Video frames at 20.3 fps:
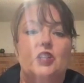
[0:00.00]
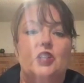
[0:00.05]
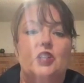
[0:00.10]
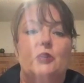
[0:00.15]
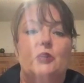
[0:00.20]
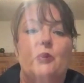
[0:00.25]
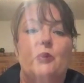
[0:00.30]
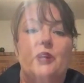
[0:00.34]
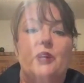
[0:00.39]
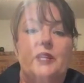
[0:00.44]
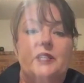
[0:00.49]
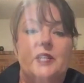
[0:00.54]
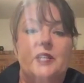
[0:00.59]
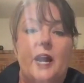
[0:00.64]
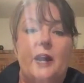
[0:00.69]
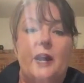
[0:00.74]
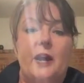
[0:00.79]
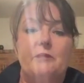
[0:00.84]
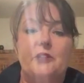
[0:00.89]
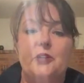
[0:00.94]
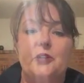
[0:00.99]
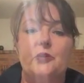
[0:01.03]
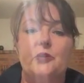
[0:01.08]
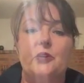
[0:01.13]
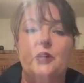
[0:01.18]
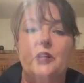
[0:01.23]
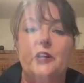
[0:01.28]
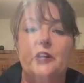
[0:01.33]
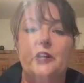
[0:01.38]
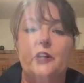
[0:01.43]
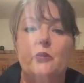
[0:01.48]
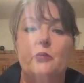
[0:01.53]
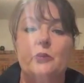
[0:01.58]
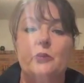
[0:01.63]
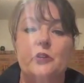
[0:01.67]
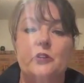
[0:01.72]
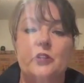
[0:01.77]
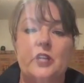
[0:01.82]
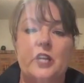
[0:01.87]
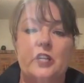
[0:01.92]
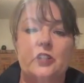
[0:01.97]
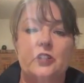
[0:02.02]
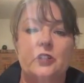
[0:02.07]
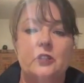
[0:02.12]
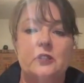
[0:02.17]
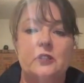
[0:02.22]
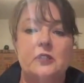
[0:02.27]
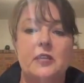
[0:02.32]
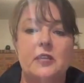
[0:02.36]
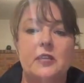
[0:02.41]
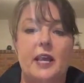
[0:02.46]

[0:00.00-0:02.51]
She won the top 2 clinical rotations